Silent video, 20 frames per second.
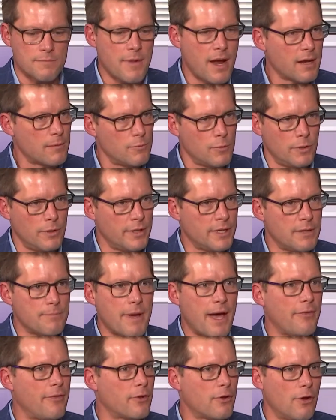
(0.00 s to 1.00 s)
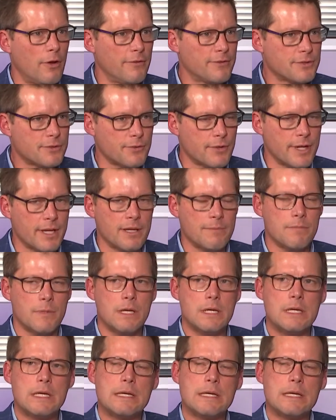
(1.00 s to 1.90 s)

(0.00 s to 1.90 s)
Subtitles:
Mike Mullia about the Gulf Stream